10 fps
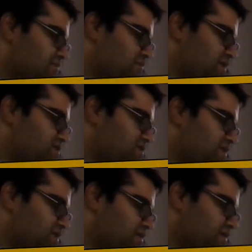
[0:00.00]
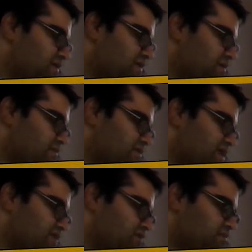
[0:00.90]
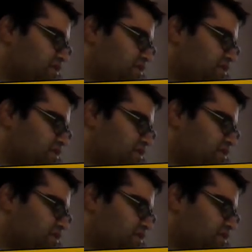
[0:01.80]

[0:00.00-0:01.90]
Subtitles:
between Mr.